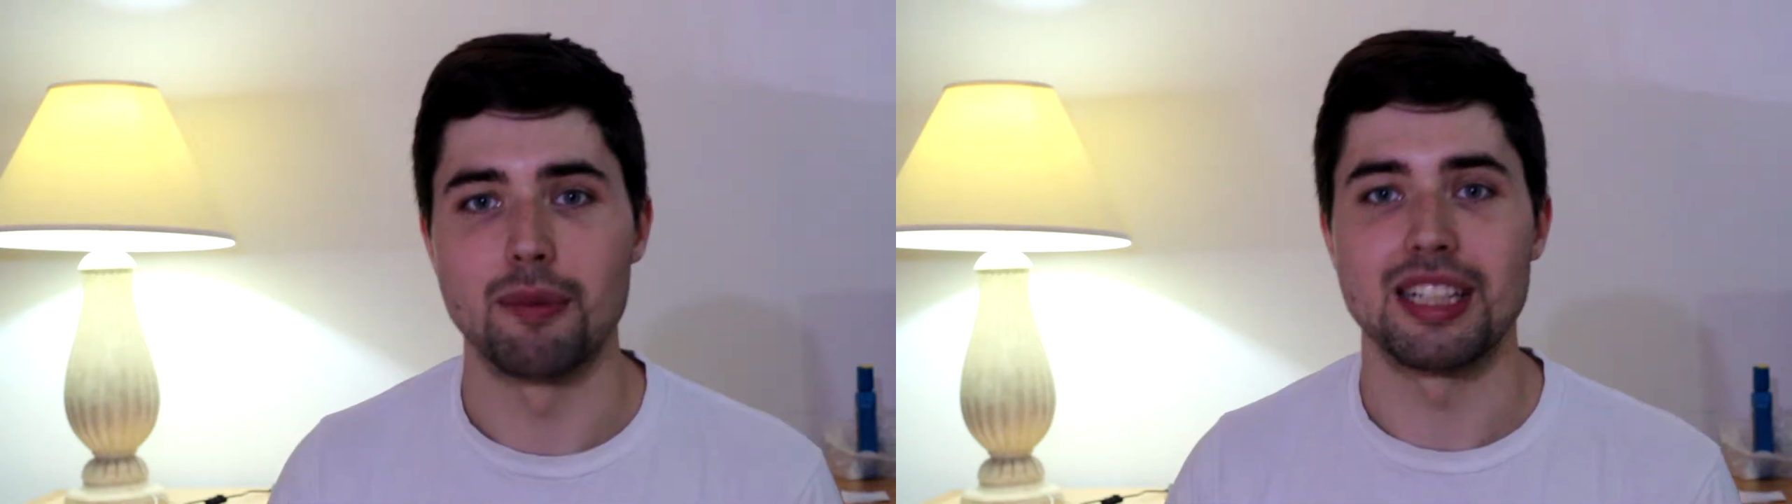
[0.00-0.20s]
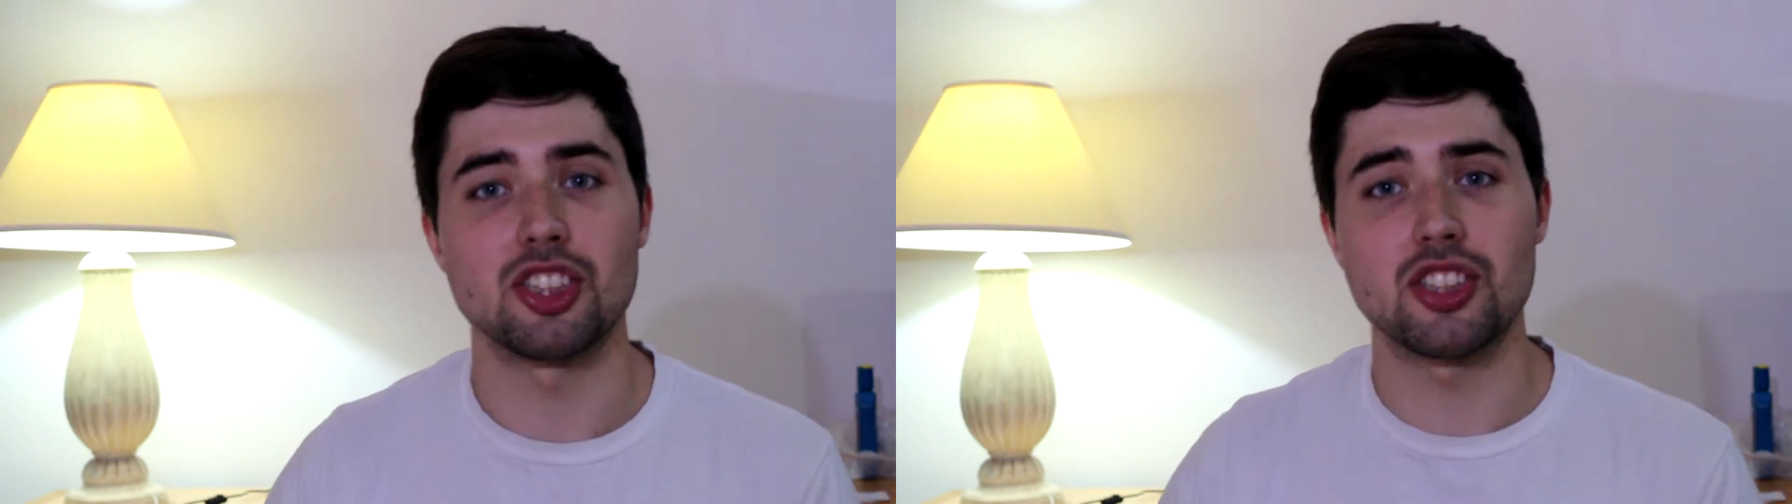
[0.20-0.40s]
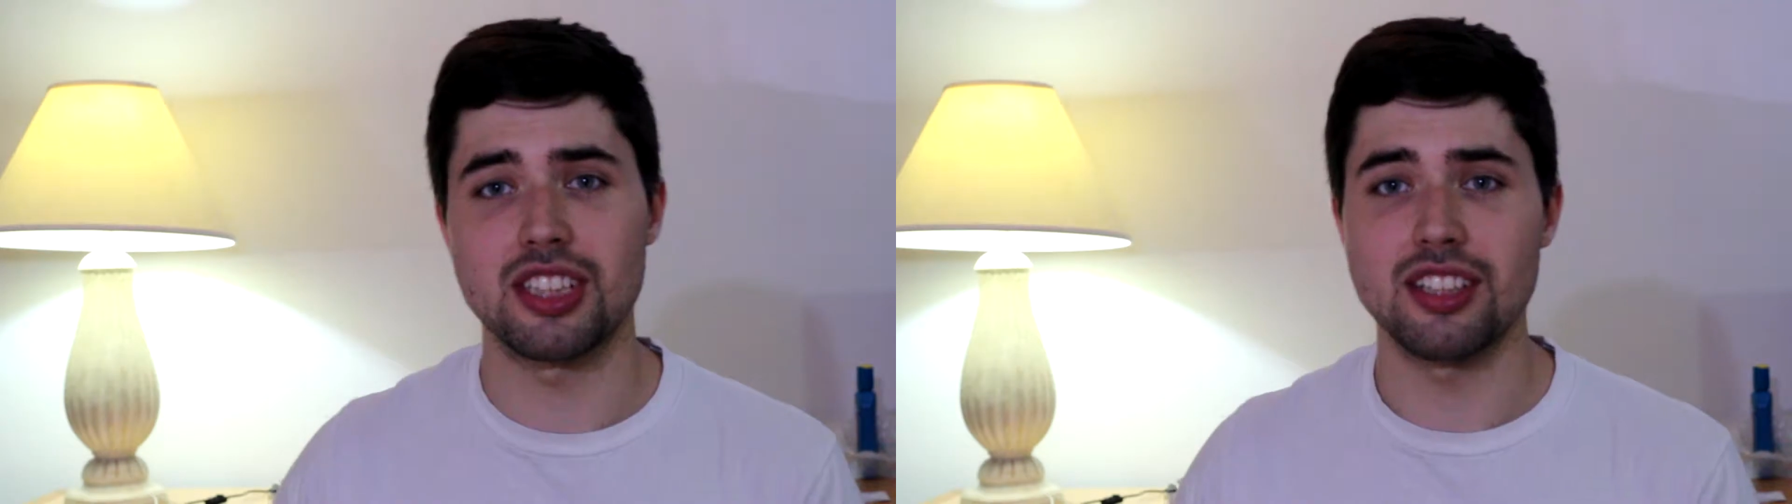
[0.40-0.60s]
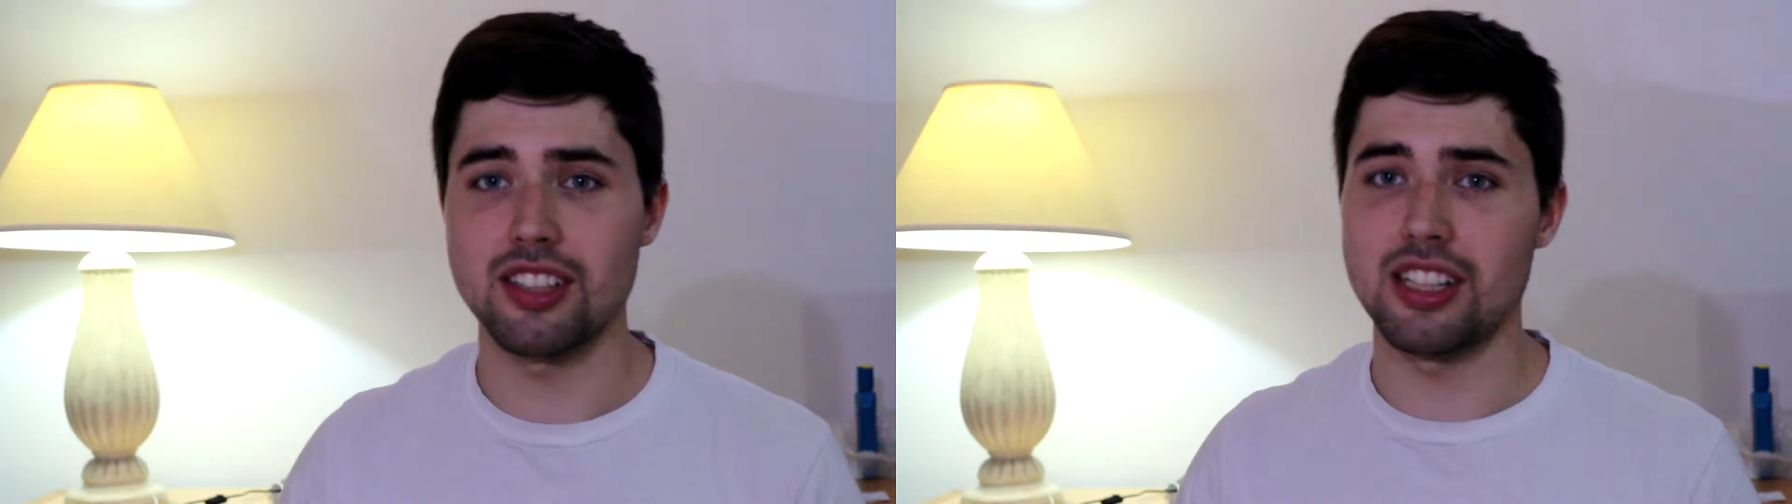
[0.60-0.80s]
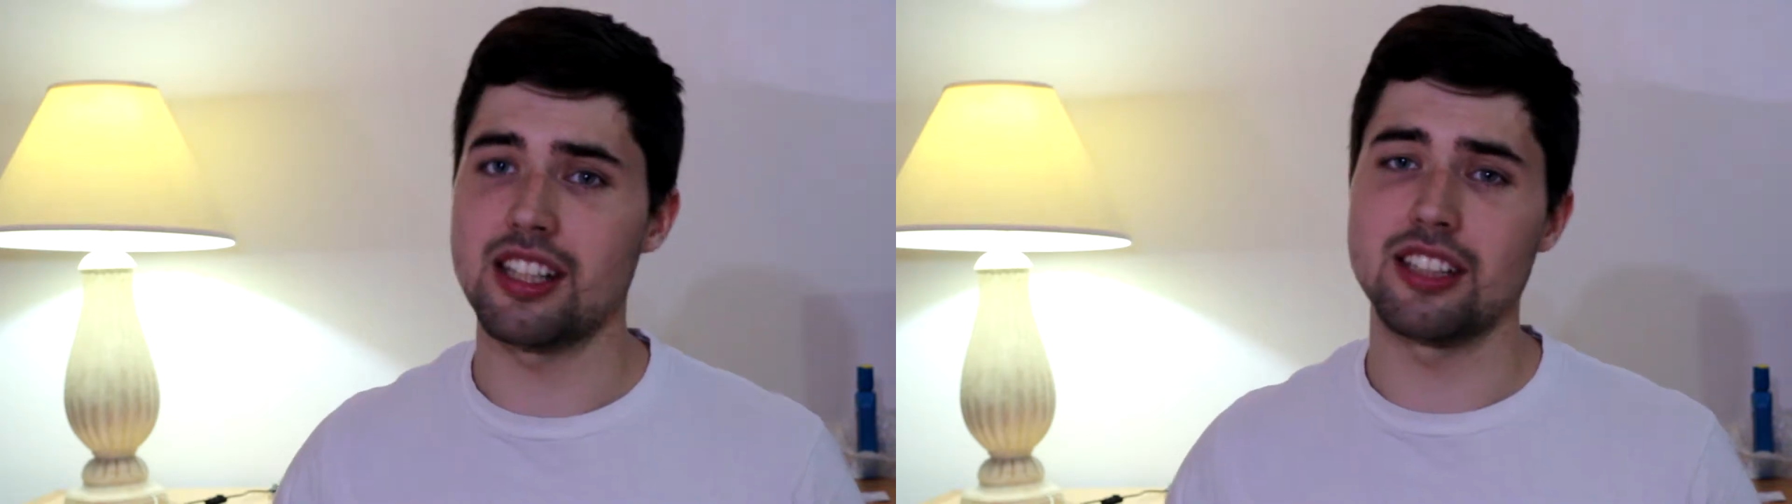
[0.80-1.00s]
It's
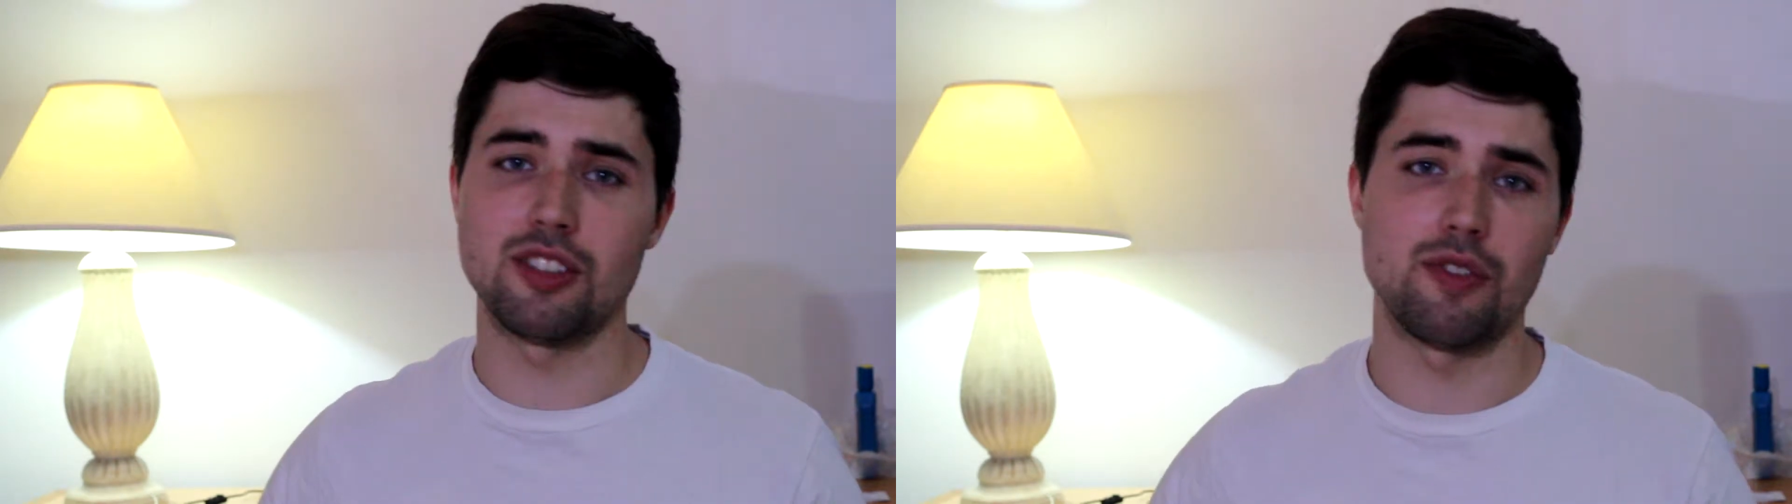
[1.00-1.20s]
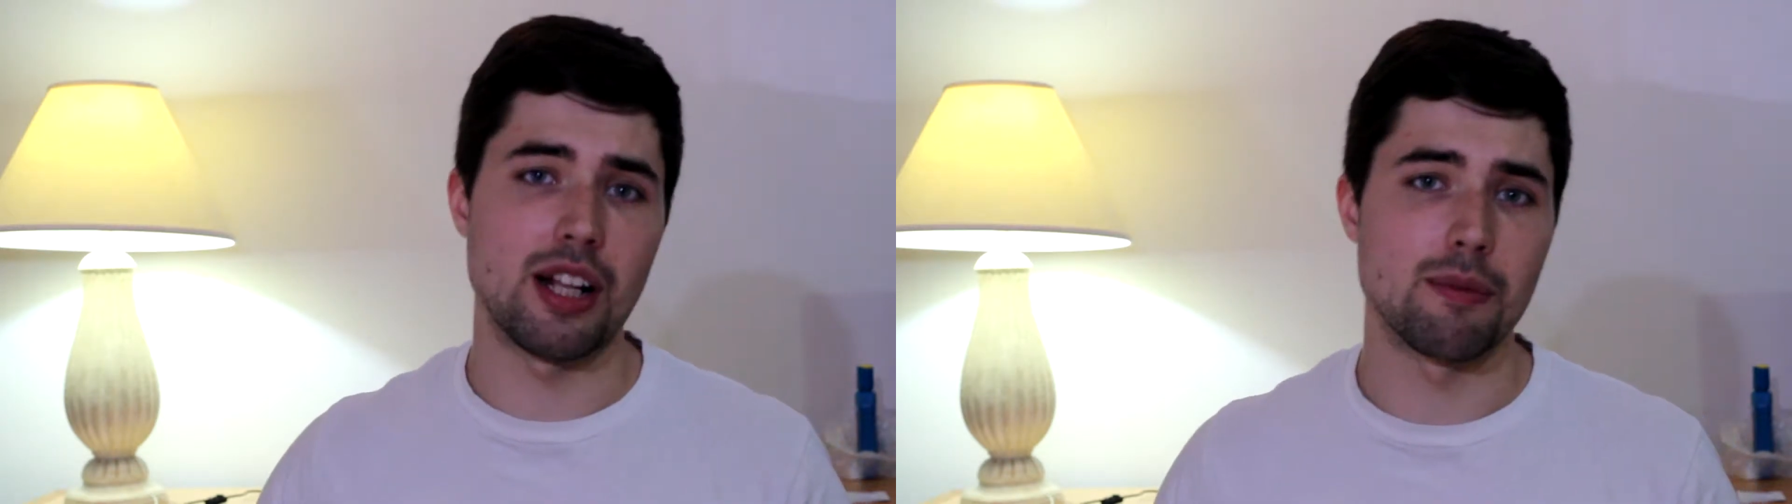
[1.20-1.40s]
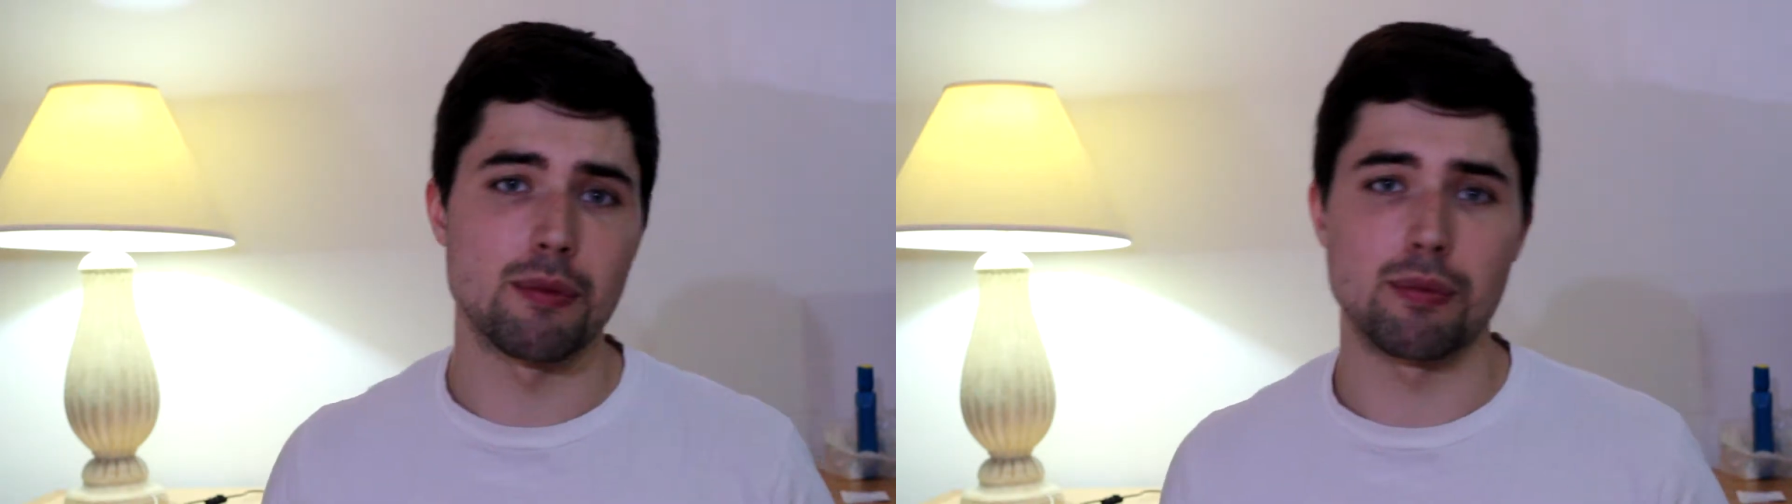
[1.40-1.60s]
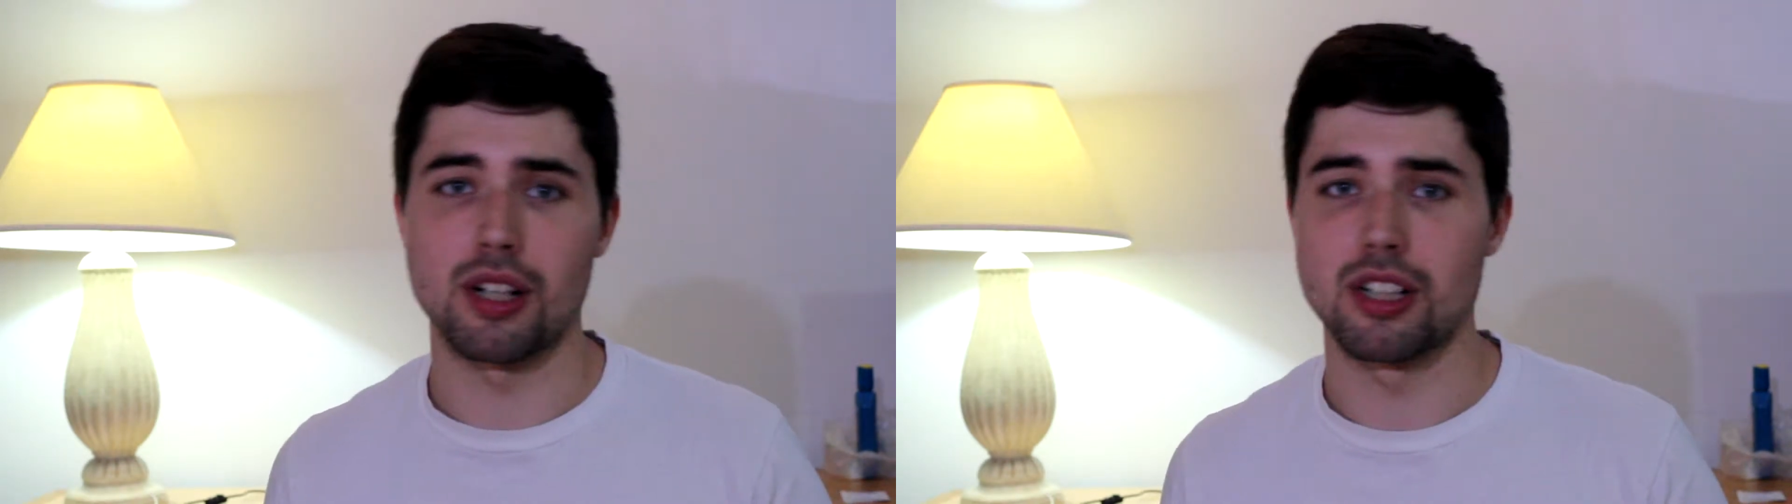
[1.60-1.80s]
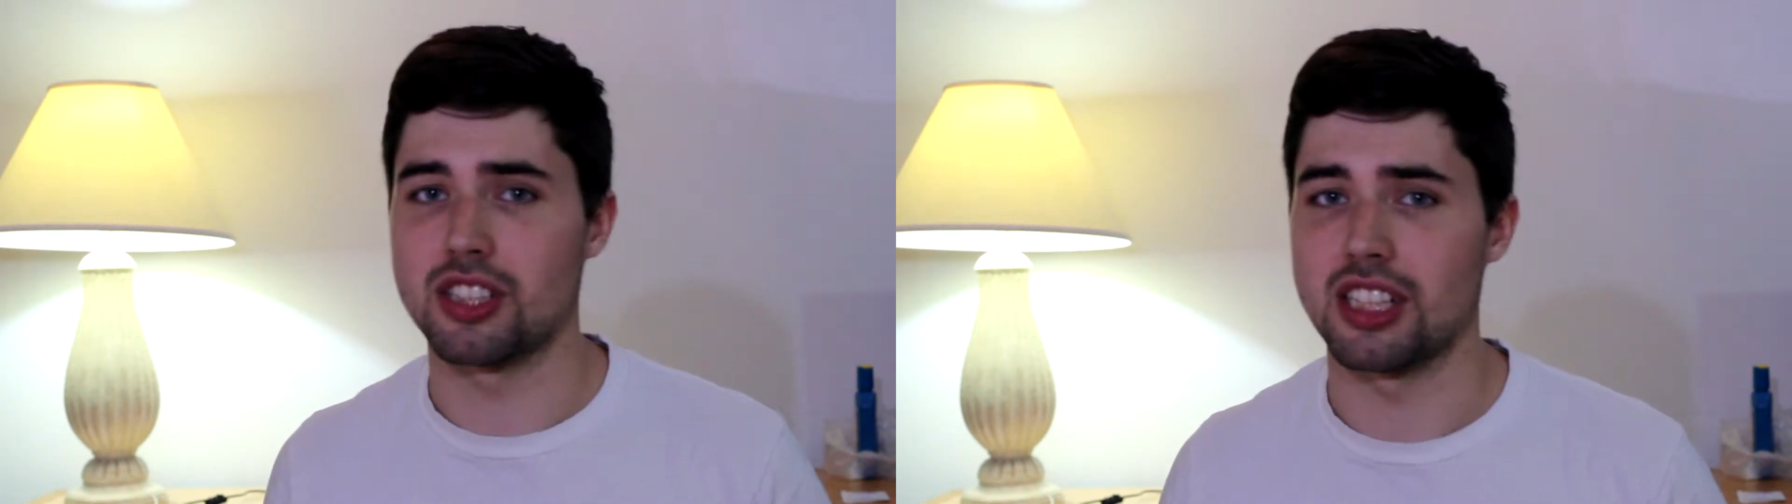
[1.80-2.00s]
still in the development
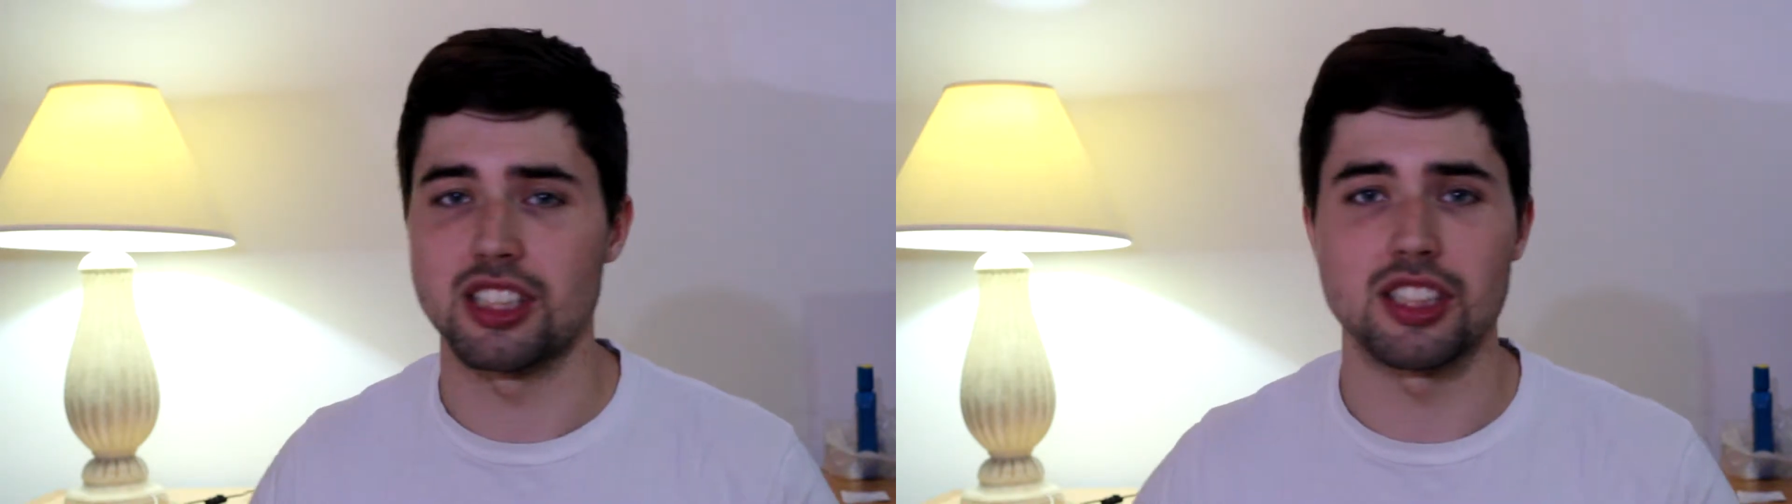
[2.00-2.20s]
process.